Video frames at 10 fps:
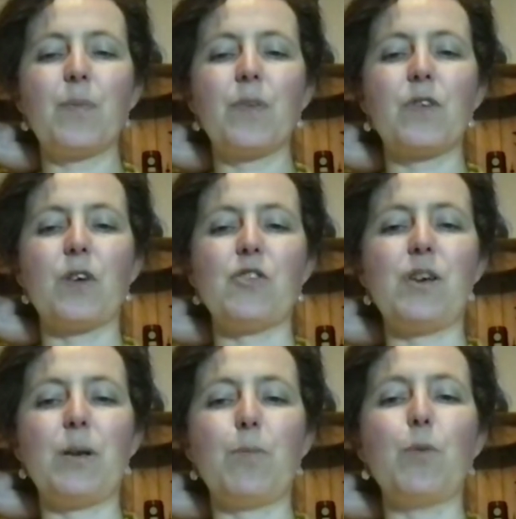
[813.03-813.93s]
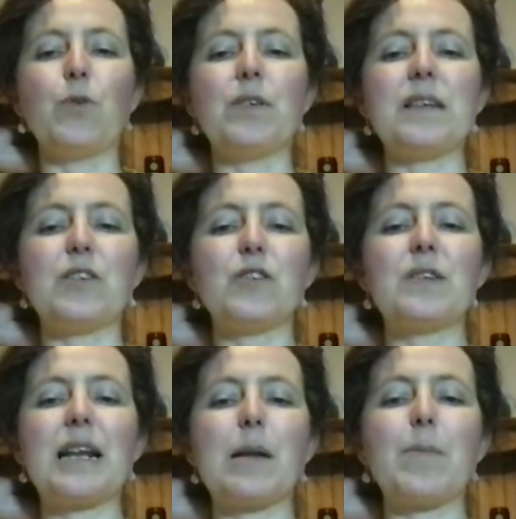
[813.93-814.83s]
So she would sit
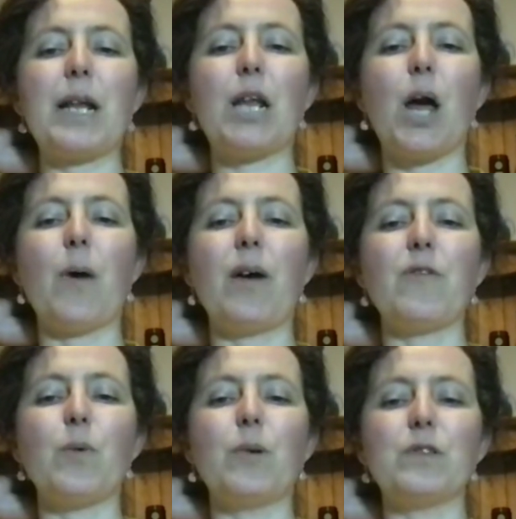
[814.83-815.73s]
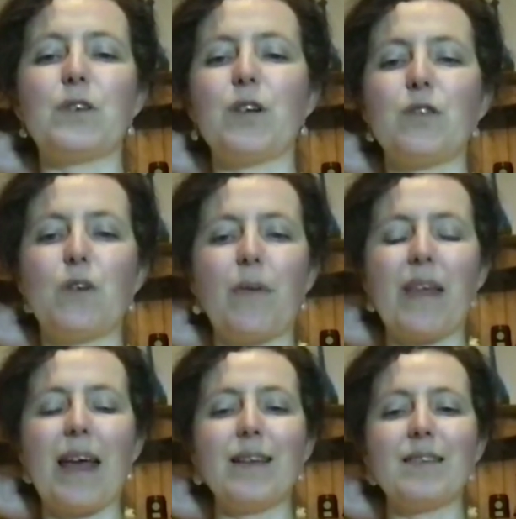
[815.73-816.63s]
just a little bit lower if you wanted her to on
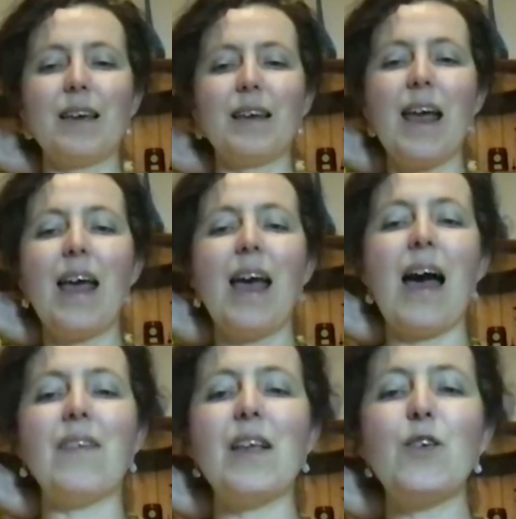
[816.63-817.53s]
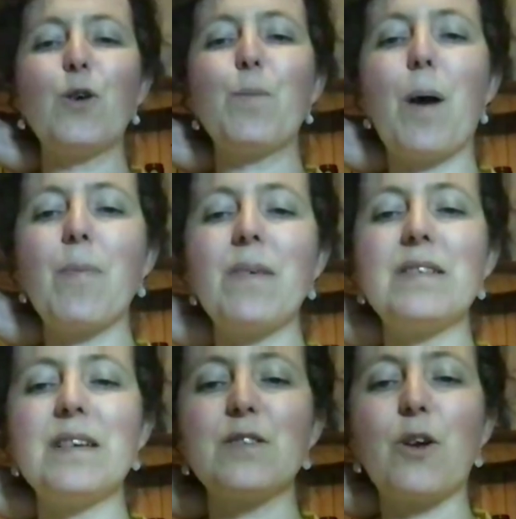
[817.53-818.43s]
the 18. And then you could pop this
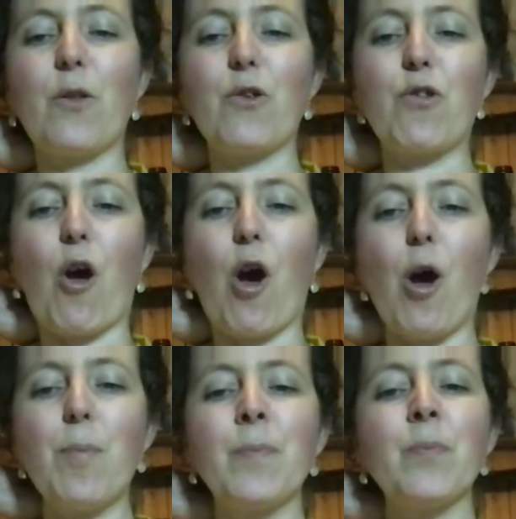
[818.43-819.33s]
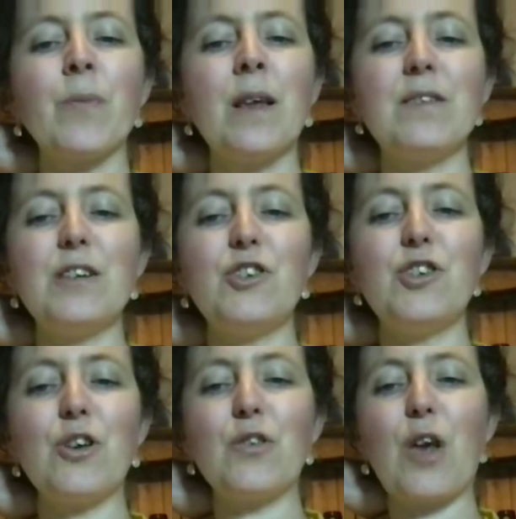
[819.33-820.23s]
disc on the top. See, she
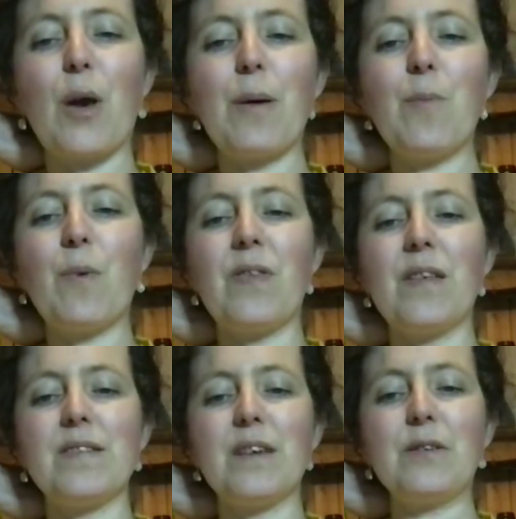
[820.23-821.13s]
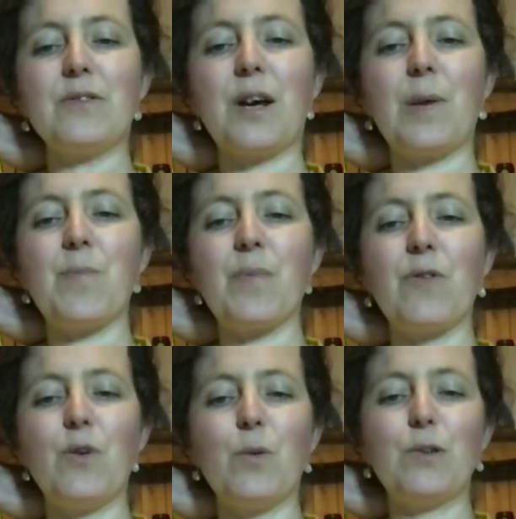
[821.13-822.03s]
does go in with the silver
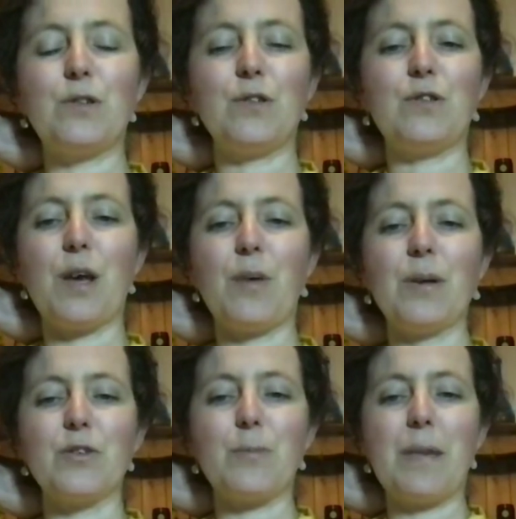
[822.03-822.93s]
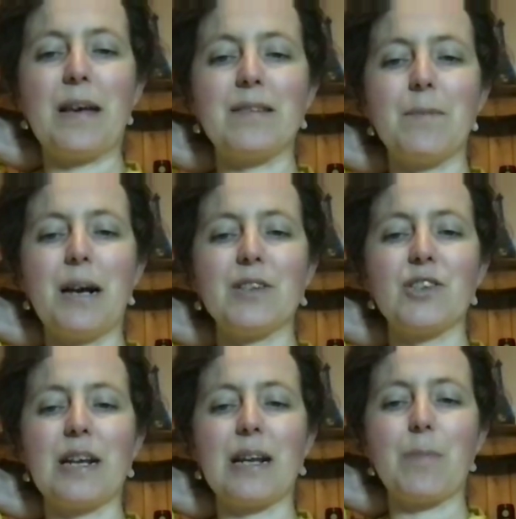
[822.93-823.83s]
if you wanted to, and just mix and
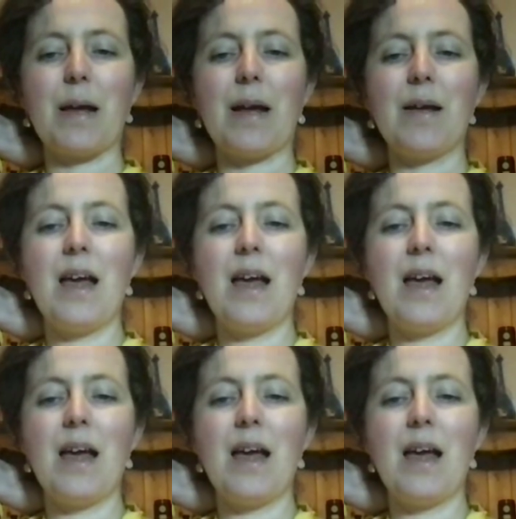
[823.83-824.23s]
match a little bit.